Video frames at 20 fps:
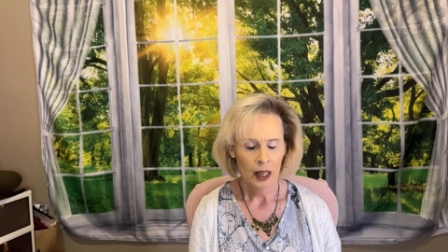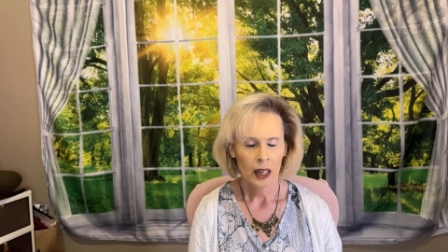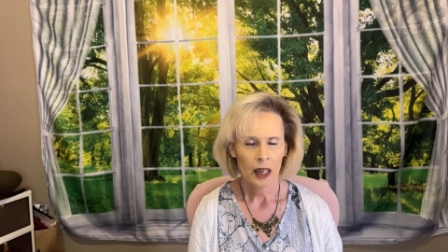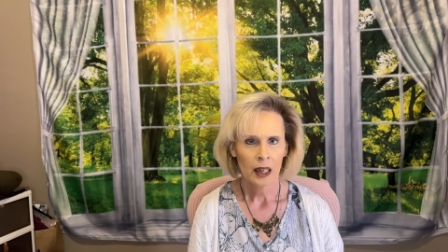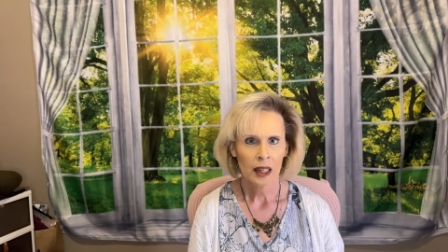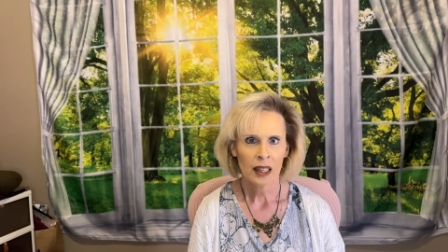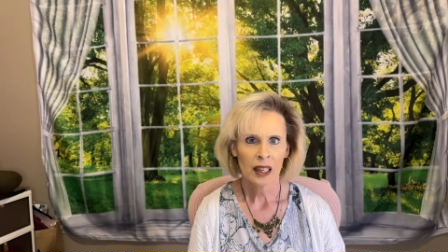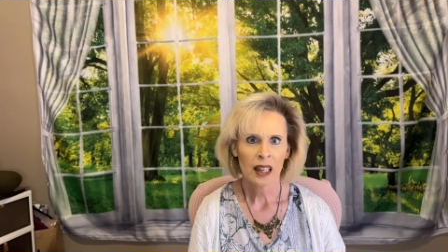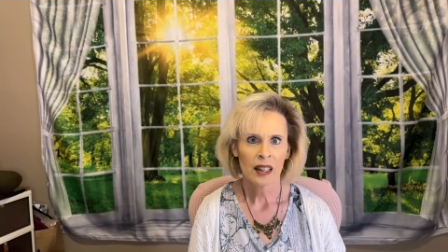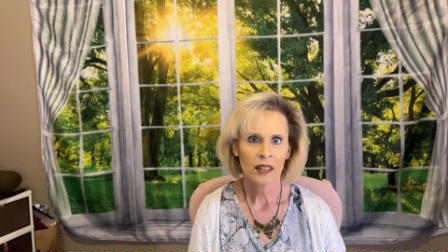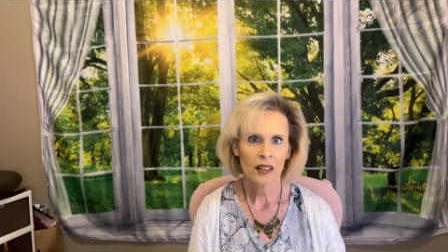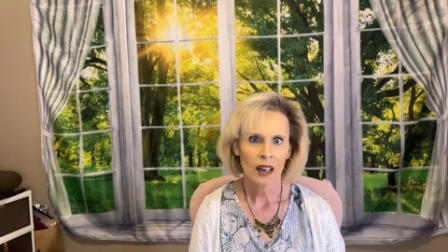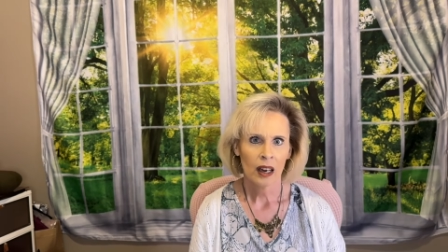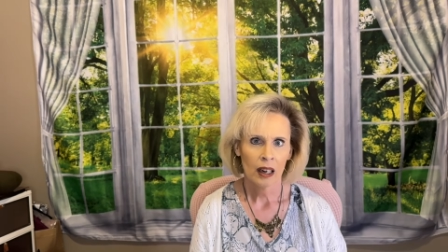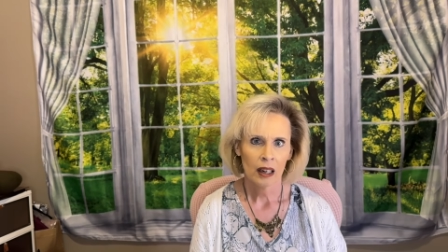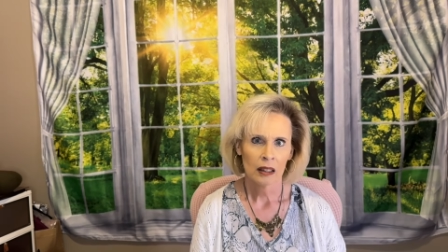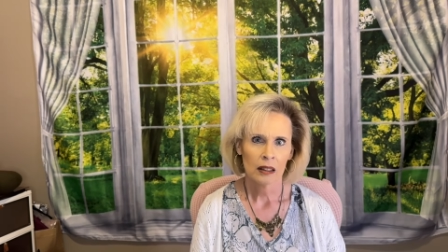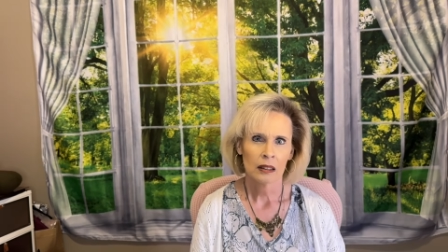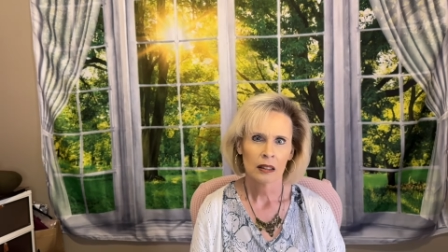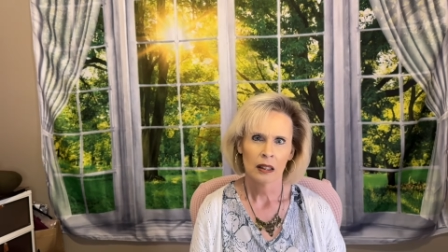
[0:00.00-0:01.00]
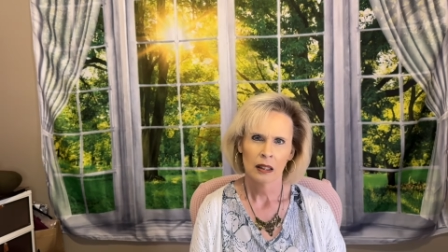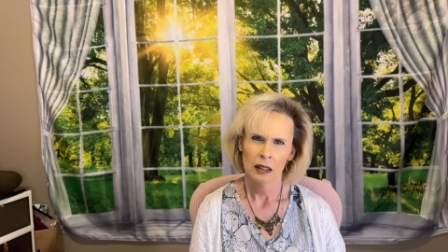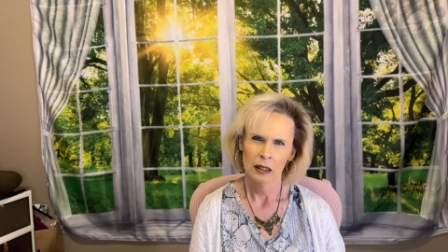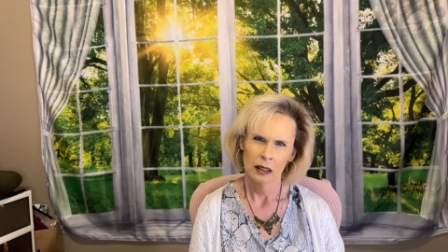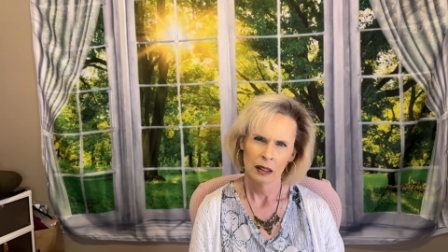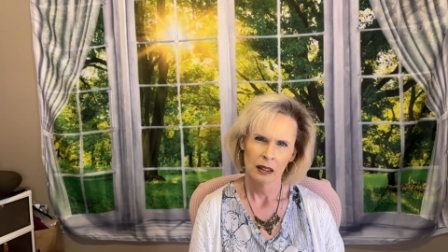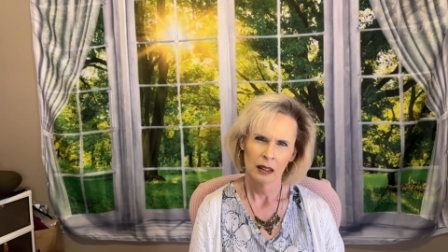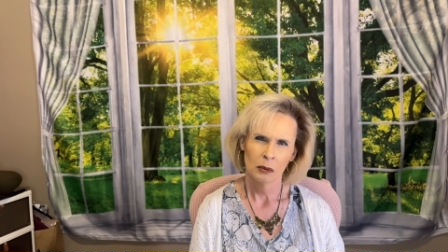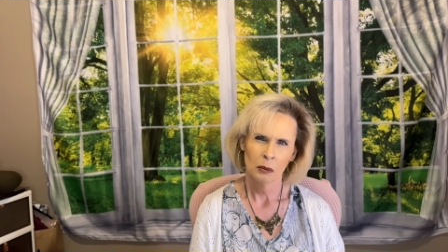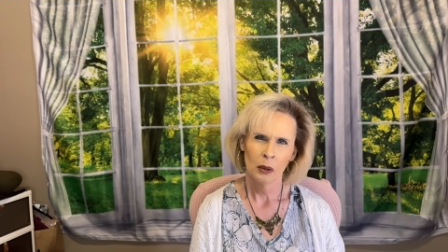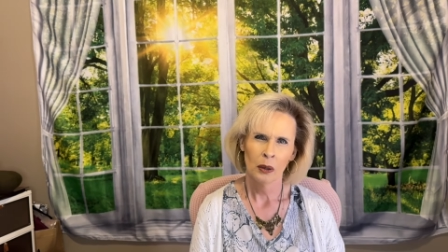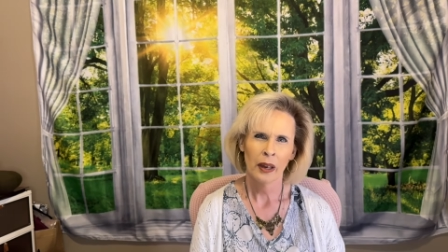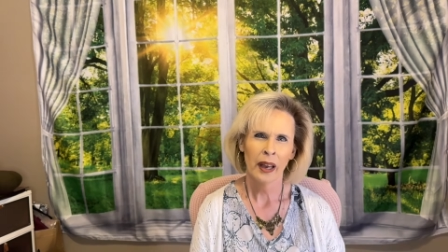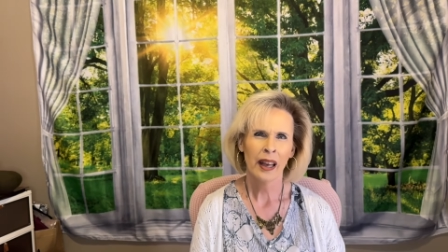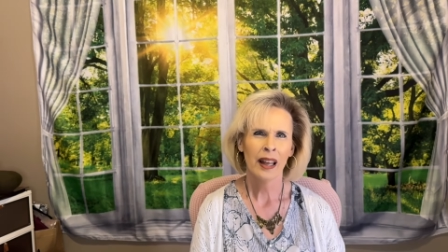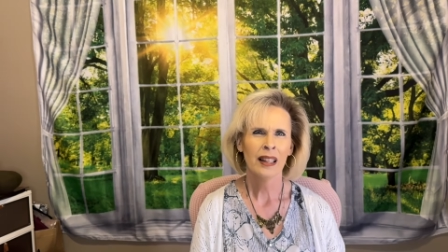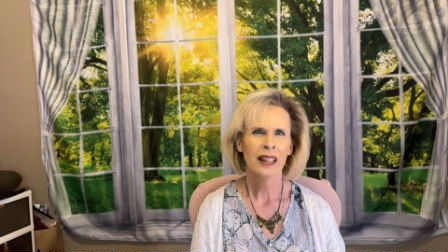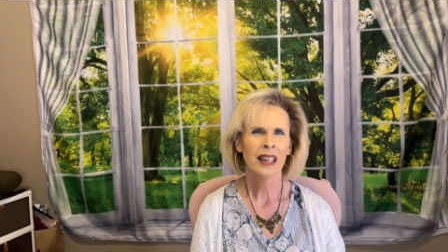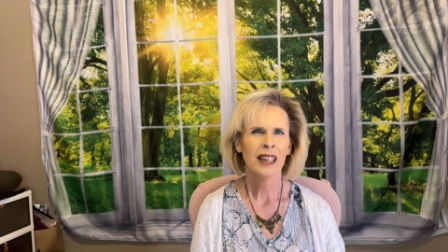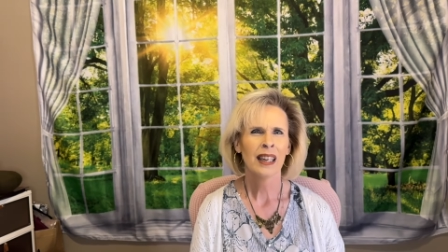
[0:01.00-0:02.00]
And I thought, well,
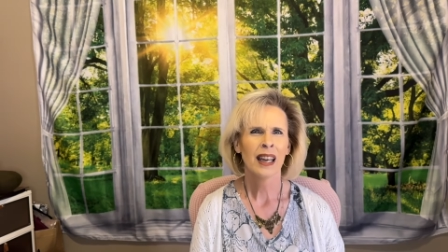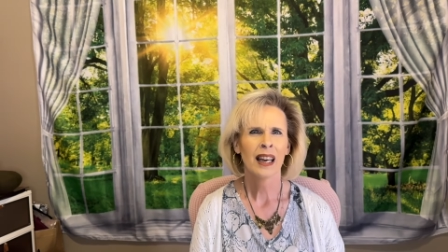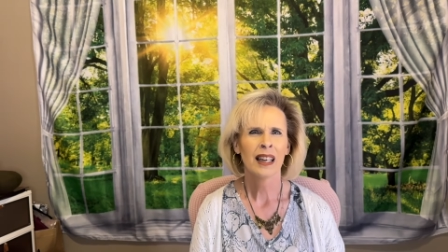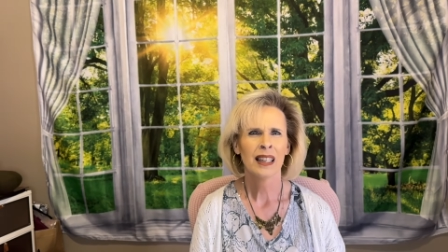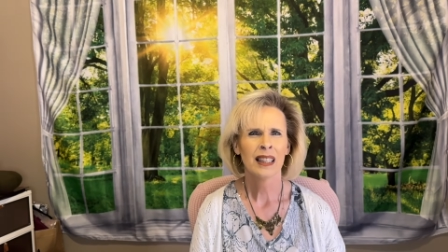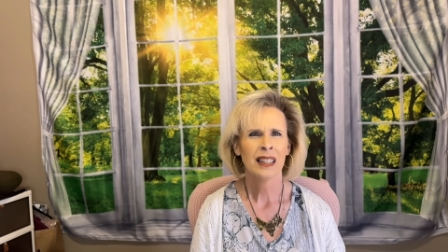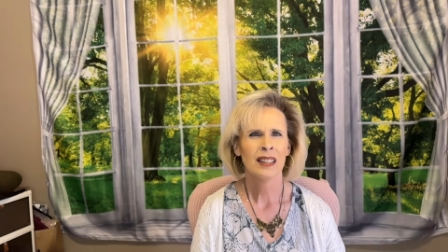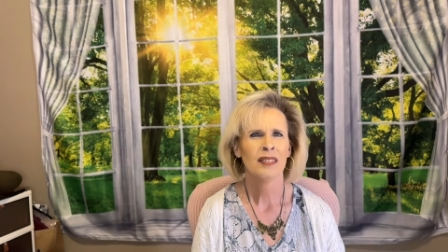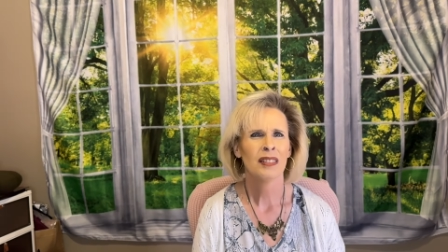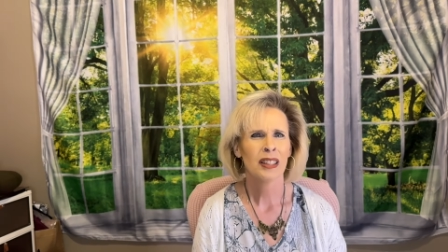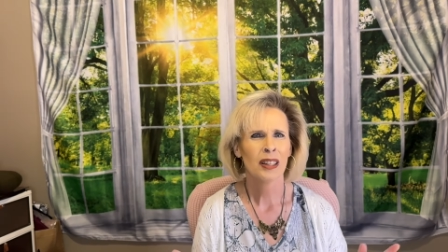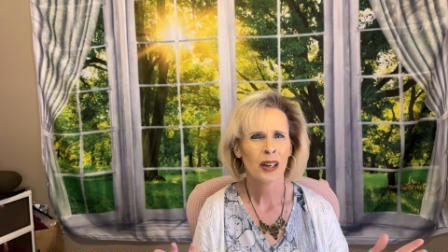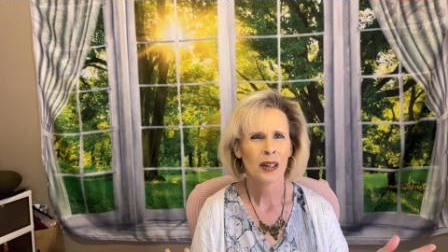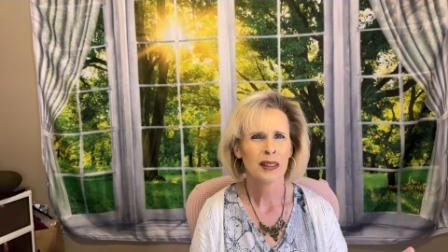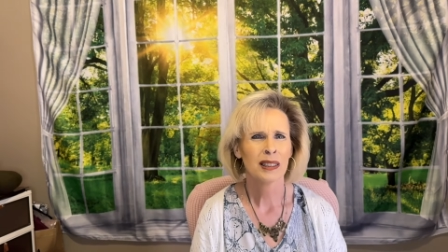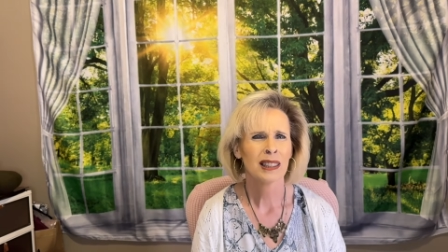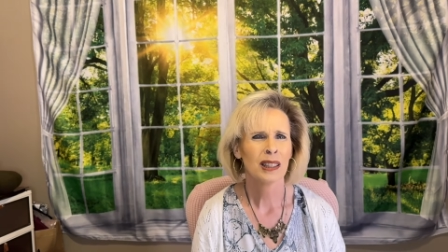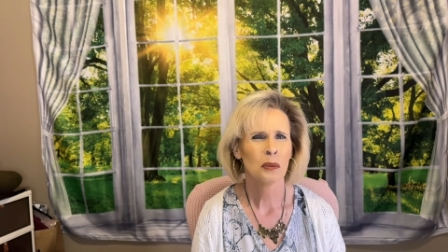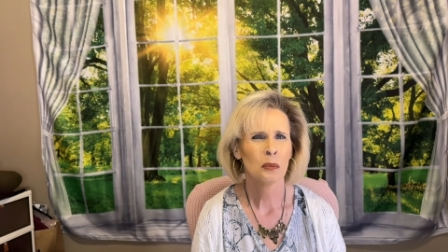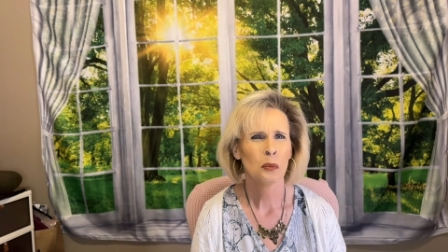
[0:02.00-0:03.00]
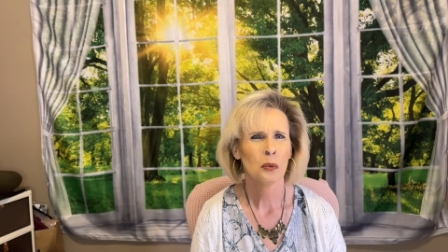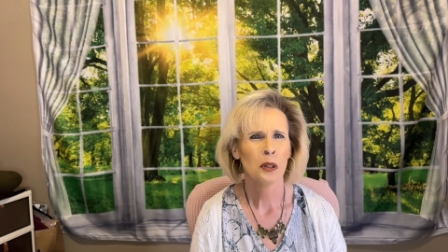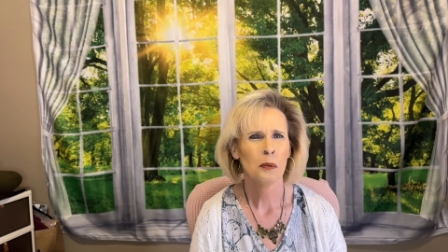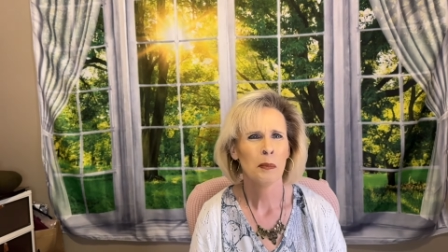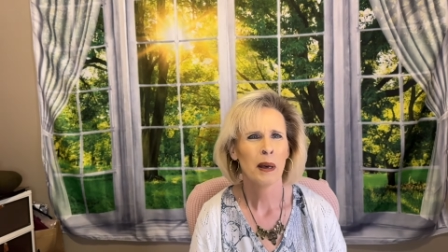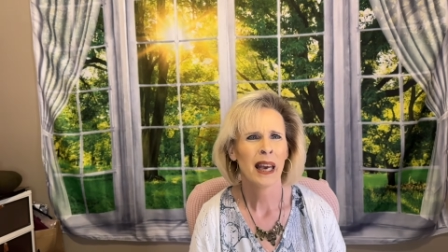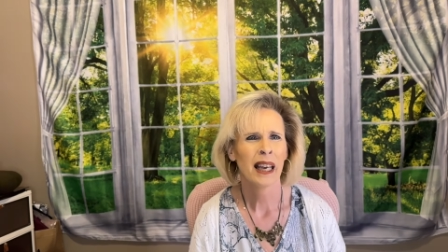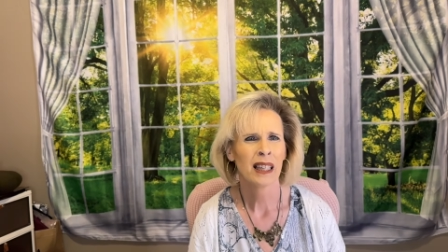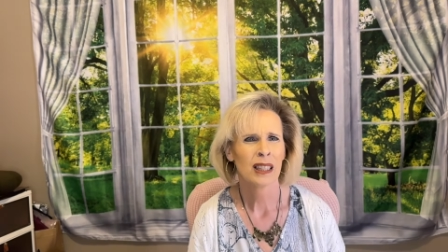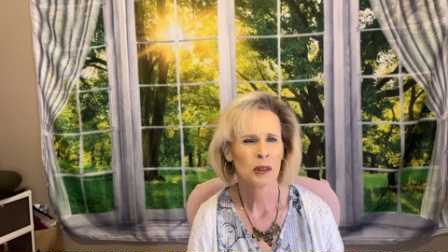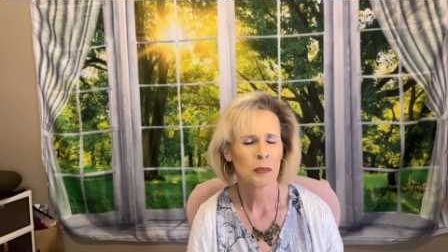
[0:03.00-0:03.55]
golly, I didn't even know I was getting one package,